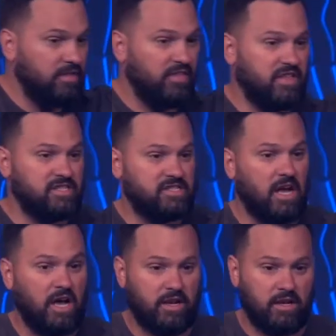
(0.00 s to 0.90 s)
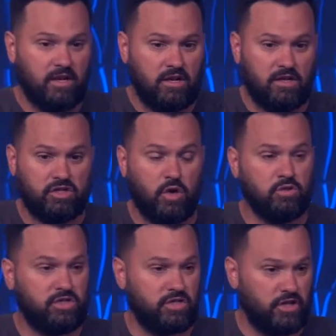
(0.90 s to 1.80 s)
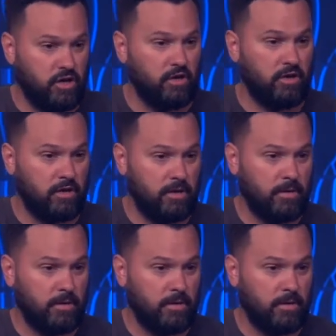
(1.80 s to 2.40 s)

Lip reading: that the son chose to turn.